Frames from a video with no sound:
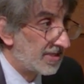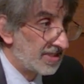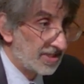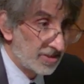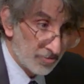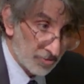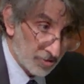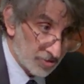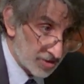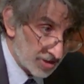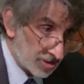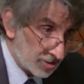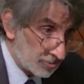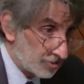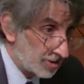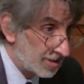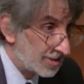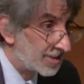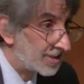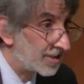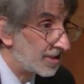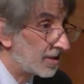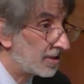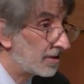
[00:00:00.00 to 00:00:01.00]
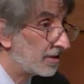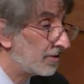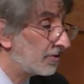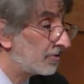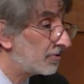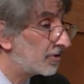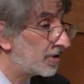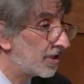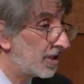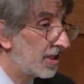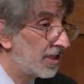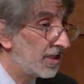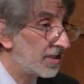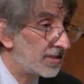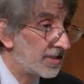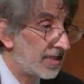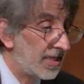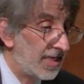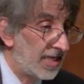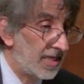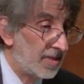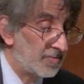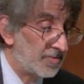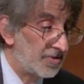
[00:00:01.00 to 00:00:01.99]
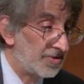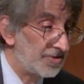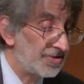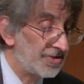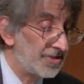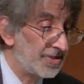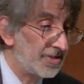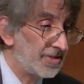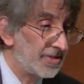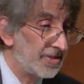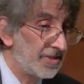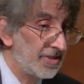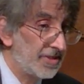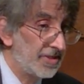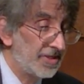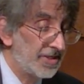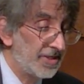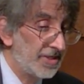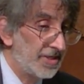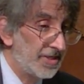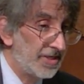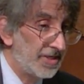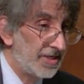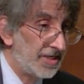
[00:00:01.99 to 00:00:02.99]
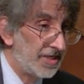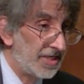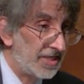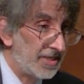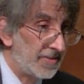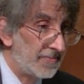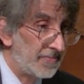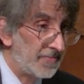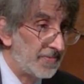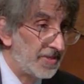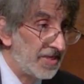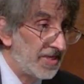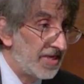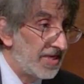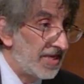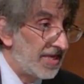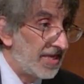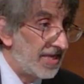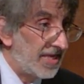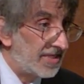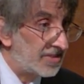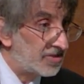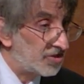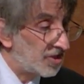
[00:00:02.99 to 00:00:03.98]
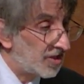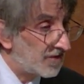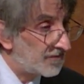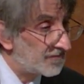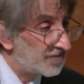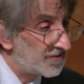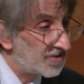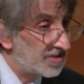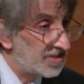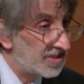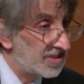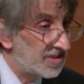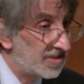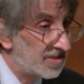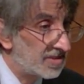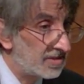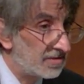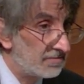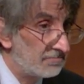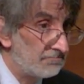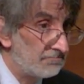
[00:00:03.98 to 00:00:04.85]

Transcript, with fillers: he grows increasingly close to Hamilton. Um, and Jefferson